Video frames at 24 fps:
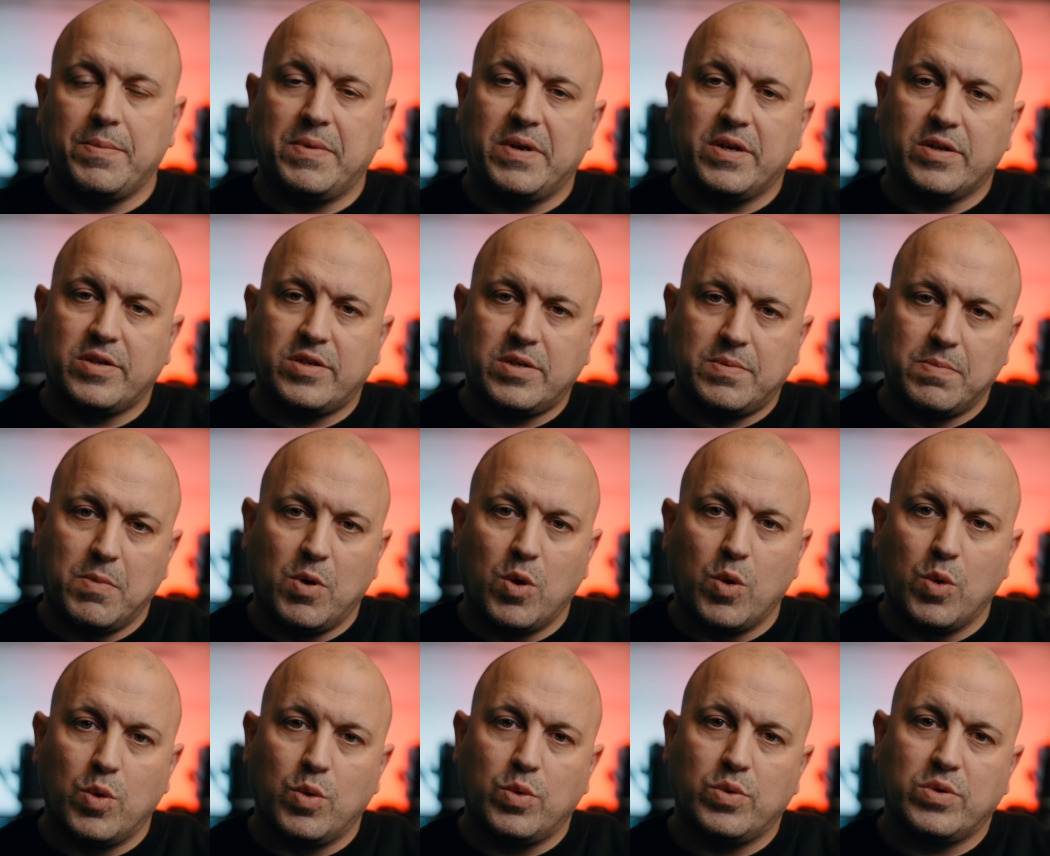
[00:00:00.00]
in a
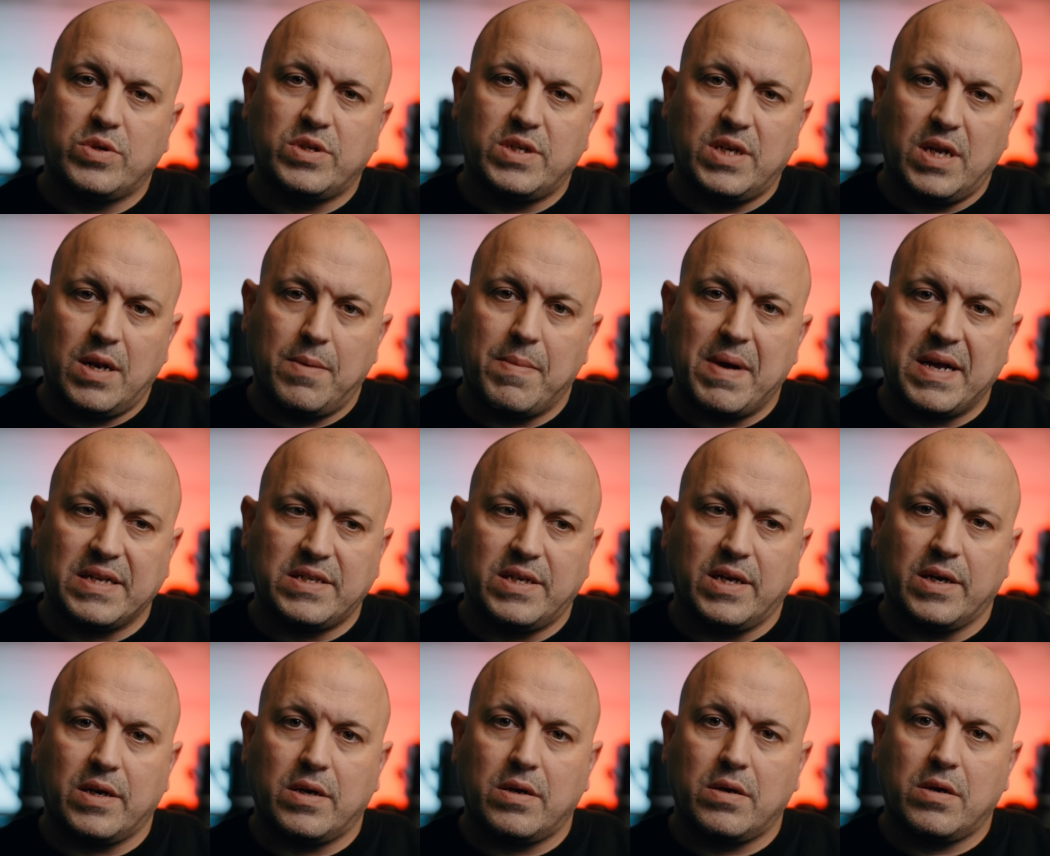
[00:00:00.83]
small
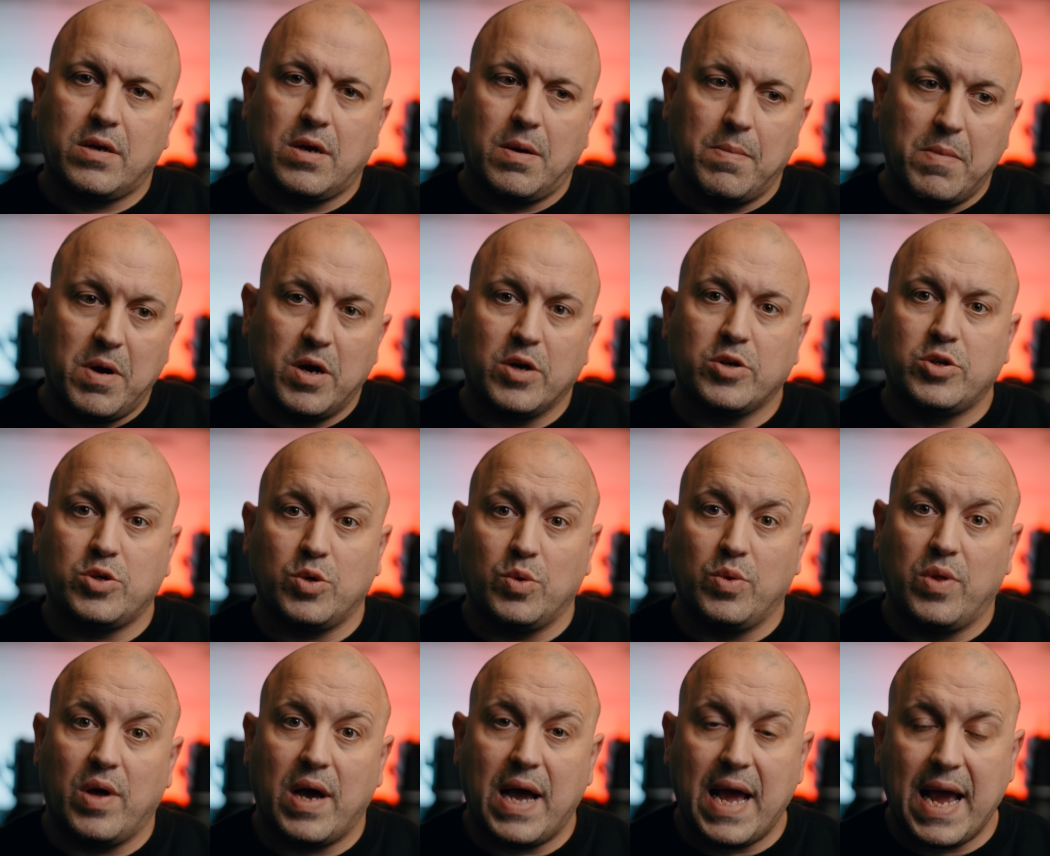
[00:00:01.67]
cinematic
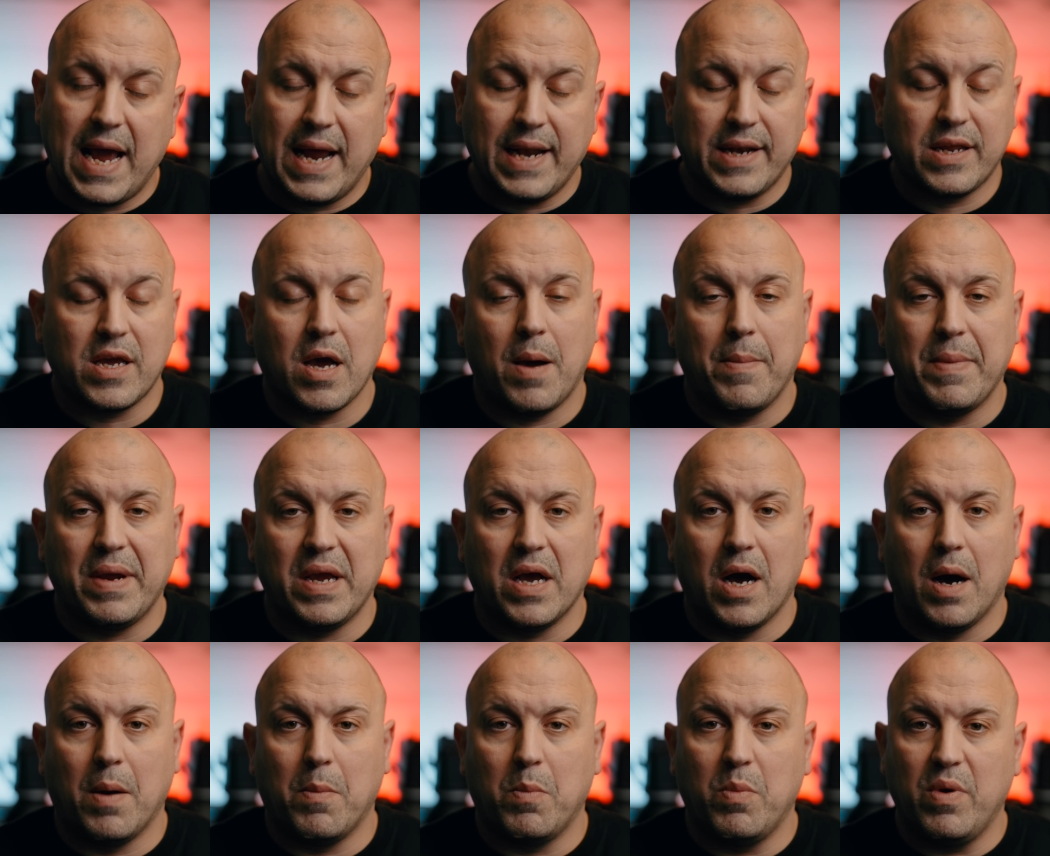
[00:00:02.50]
commercial that I had coming
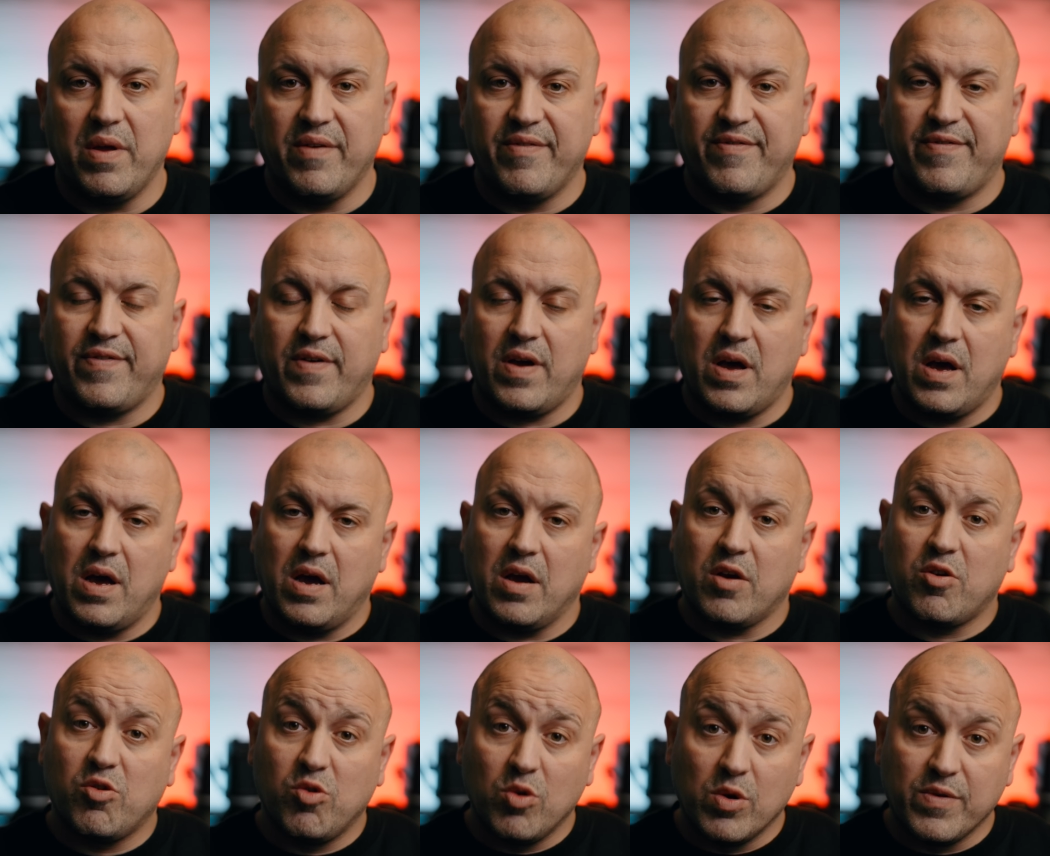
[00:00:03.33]
up with
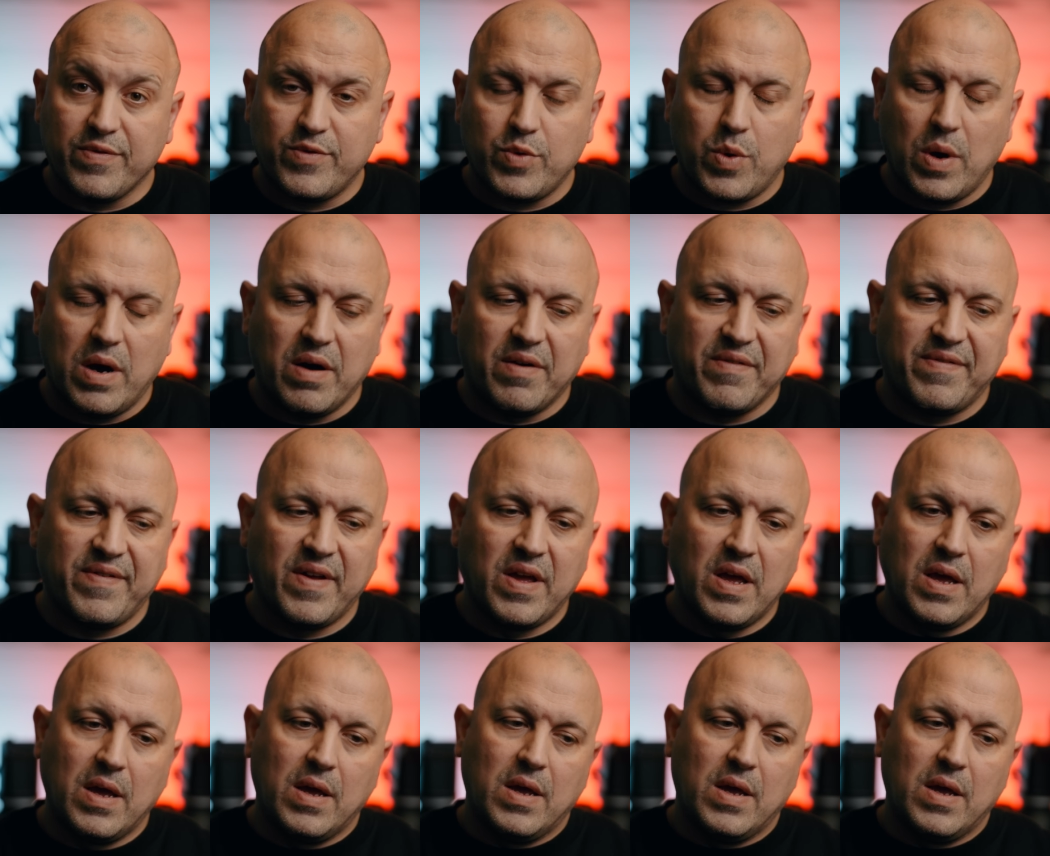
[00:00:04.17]
a crew of 12.